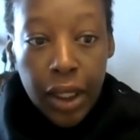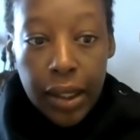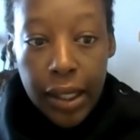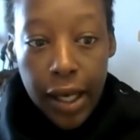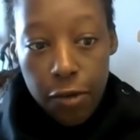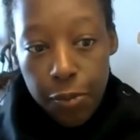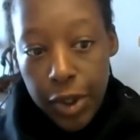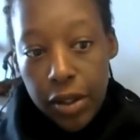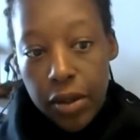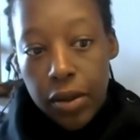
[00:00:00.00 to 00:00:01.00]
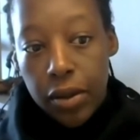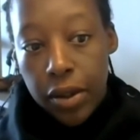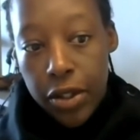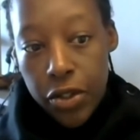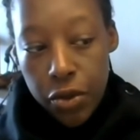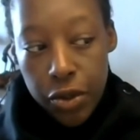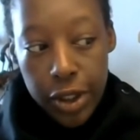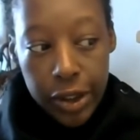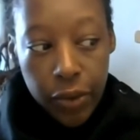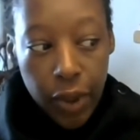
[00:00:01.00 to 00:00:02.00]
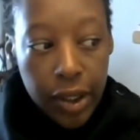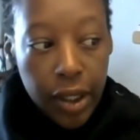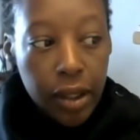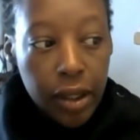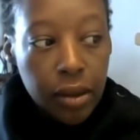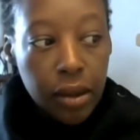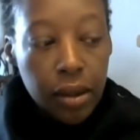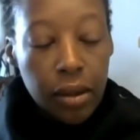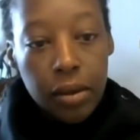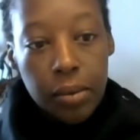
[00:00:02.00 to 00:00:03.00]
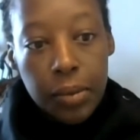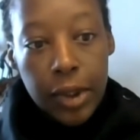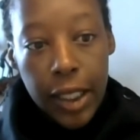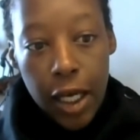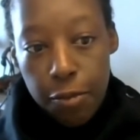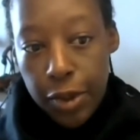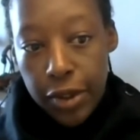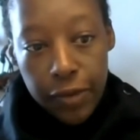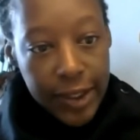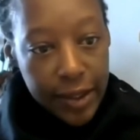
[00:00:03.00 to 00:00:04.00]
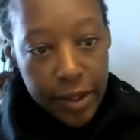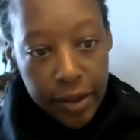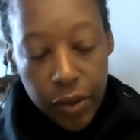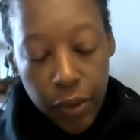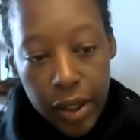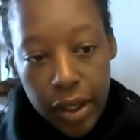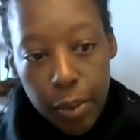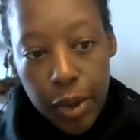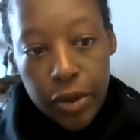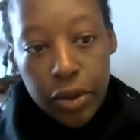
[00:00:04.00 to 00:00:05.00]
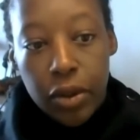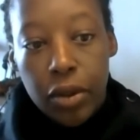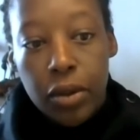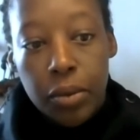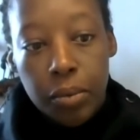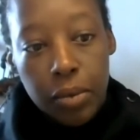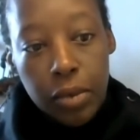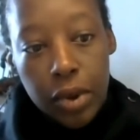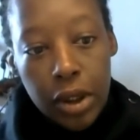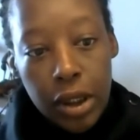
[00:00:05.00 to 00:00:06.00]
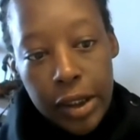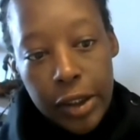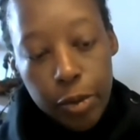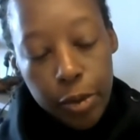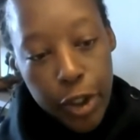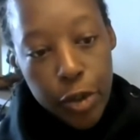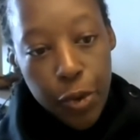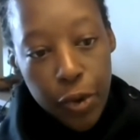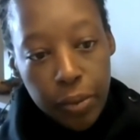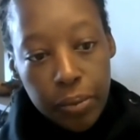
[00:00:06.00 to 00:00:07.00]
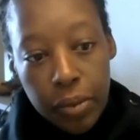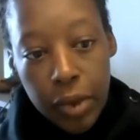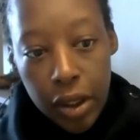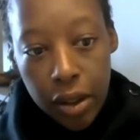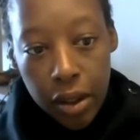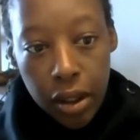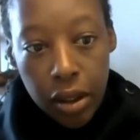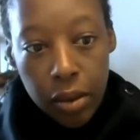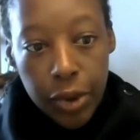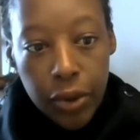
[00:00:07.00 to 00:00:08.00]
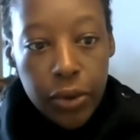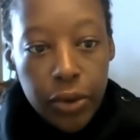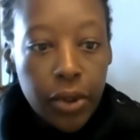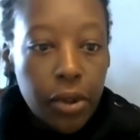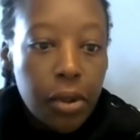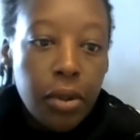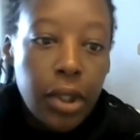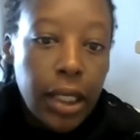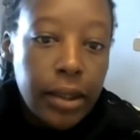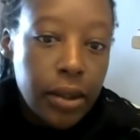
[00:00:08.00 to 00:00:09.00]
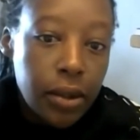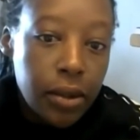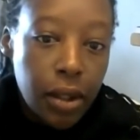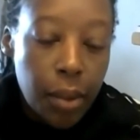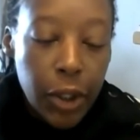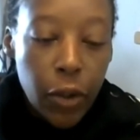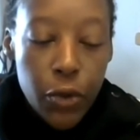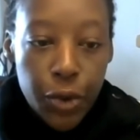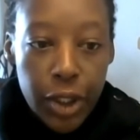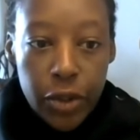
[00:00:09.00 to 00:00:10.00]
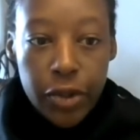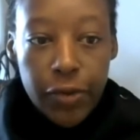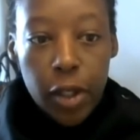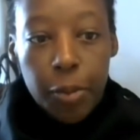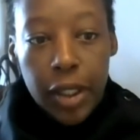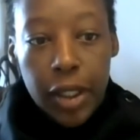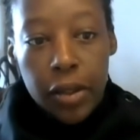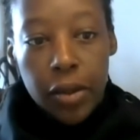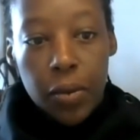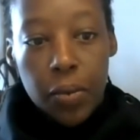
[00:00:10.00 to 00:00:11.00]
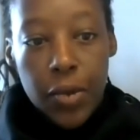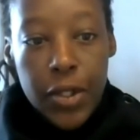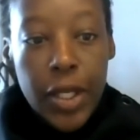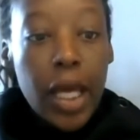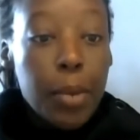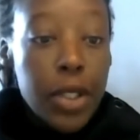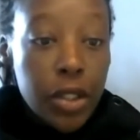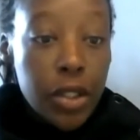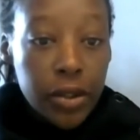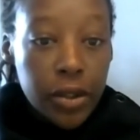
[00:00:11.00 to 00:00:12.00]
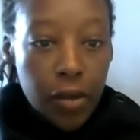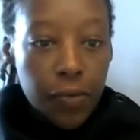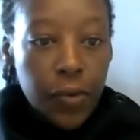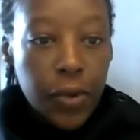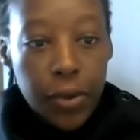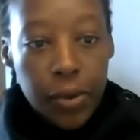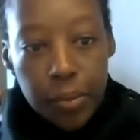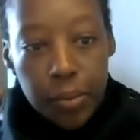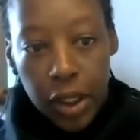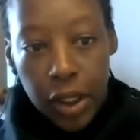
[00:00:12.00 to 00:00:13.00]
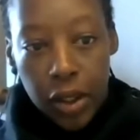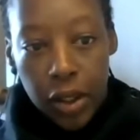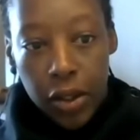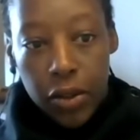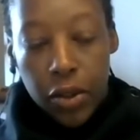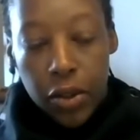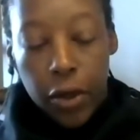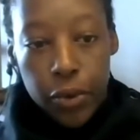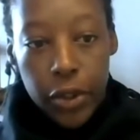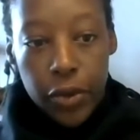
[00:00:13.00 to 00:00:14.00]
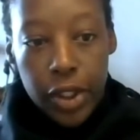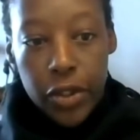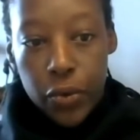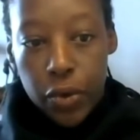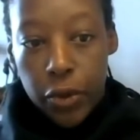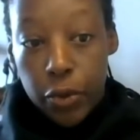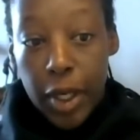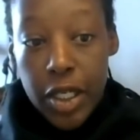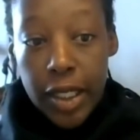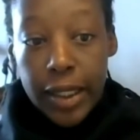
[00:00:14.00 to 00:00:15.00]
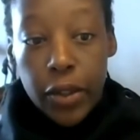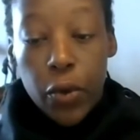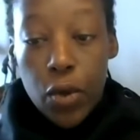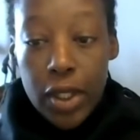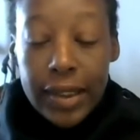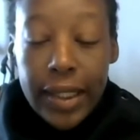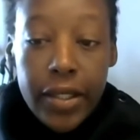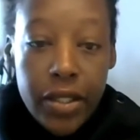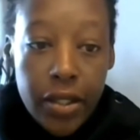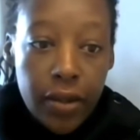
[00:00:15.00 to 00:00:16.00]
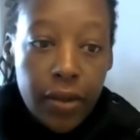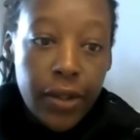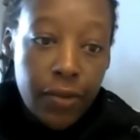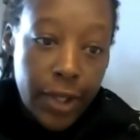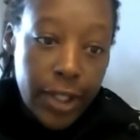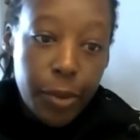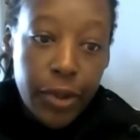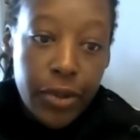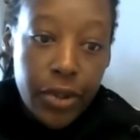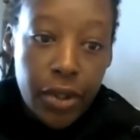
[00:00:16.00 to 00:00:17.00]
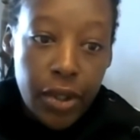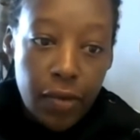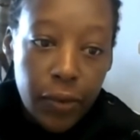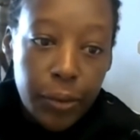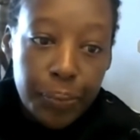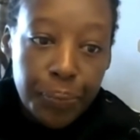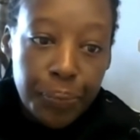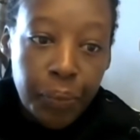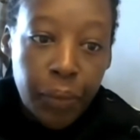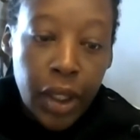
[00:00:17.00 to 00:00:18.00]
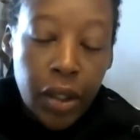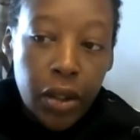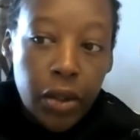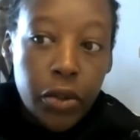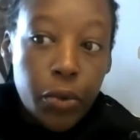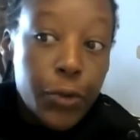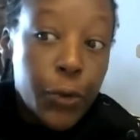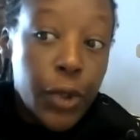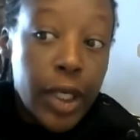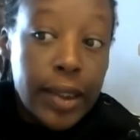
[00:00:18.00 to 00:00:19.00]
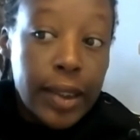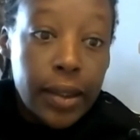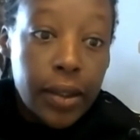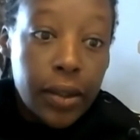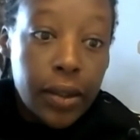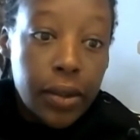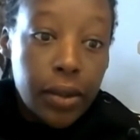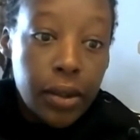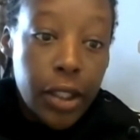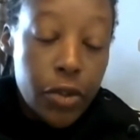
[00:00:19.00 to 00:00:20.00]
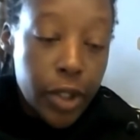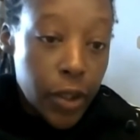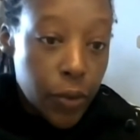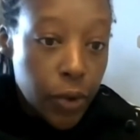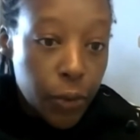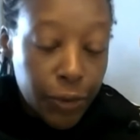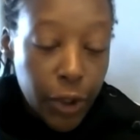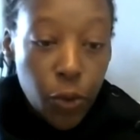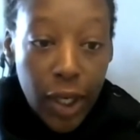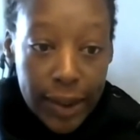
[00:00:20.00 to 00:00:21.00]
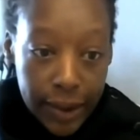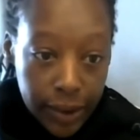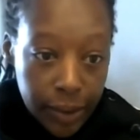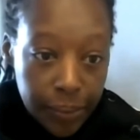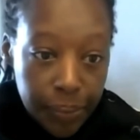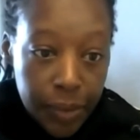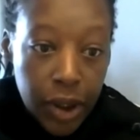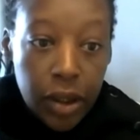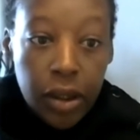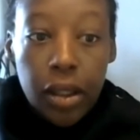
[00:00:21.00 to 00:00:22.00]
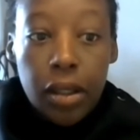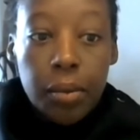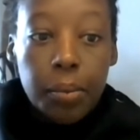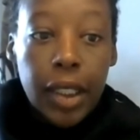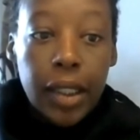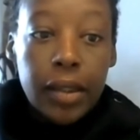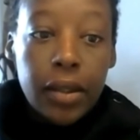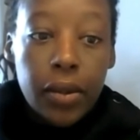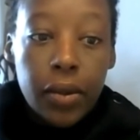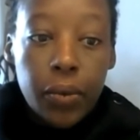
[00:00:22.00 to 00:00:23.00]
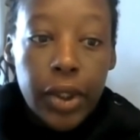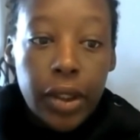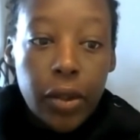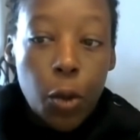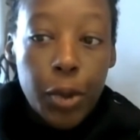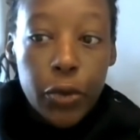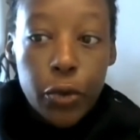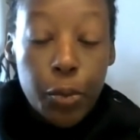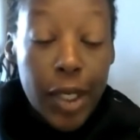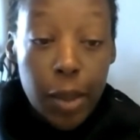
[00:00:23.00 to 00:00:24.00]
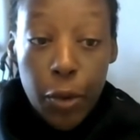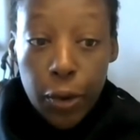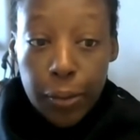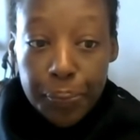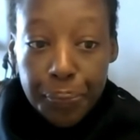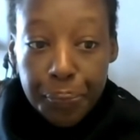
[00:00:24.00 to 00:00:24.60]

There have been angel deals in Rwanda. There have been VC deals in Rwanda, but there needs to be much more because country needs to develop. And with the ambitions of the country, you need to match that at the early stage investment level. So we've created an angel network. We've done one deal, and we're hoping to do many more.